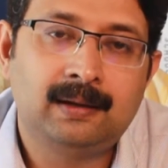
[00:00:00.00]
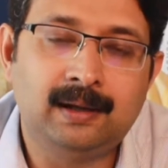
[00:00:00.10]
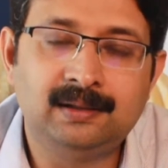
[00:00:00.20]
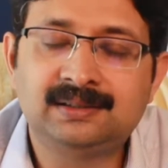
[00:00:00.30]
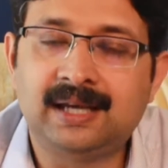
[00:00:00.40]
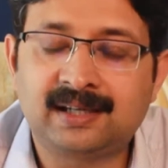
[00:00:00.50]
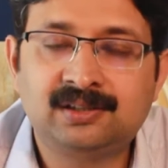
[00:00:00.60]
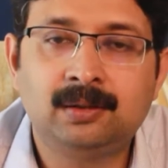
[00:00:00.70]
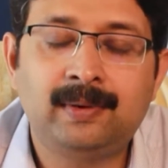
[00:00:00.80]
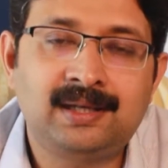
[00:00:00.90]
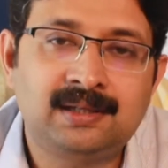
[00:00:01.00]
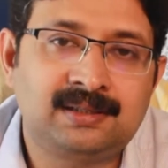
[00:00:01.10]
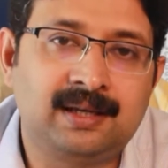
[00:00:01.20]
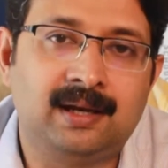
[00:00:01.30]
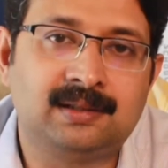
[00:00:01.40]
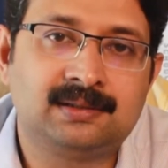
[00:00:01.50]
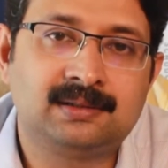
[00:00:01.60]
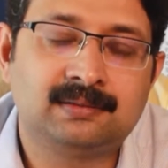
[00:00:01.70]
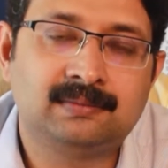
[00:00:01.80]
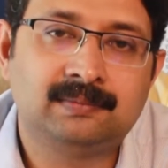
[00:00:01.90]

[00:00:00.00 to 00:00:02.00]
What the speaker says: And this axiomatic stance,